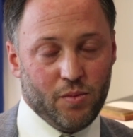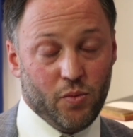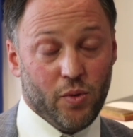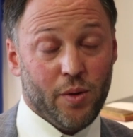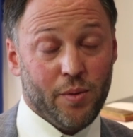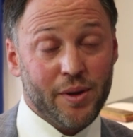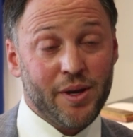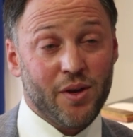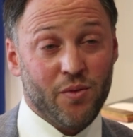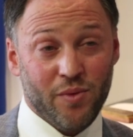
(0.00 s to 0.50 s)

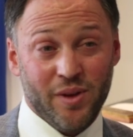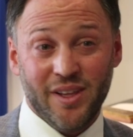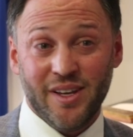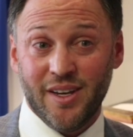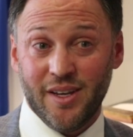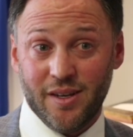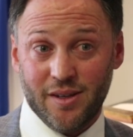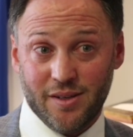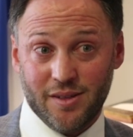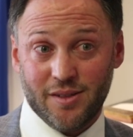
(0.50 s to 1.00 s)

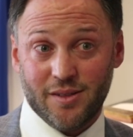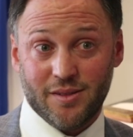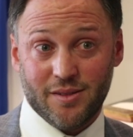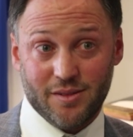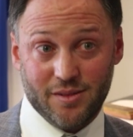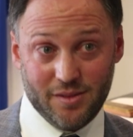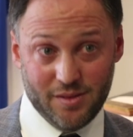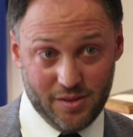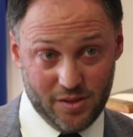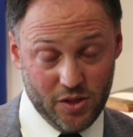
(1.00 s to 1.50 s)
really,
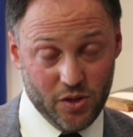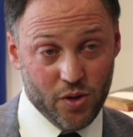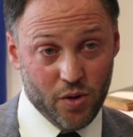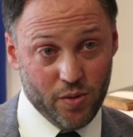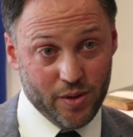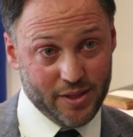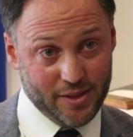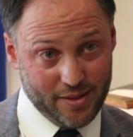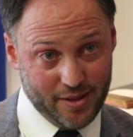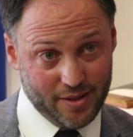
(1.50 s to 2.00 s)

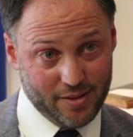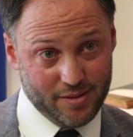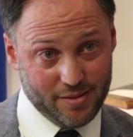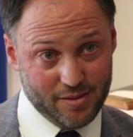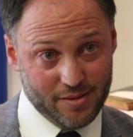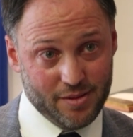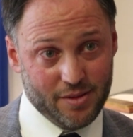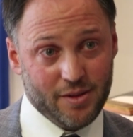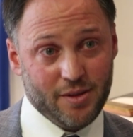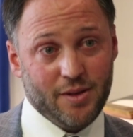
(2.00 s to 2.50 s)

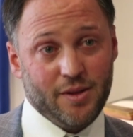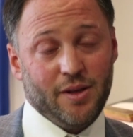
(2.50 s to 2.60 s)
assist.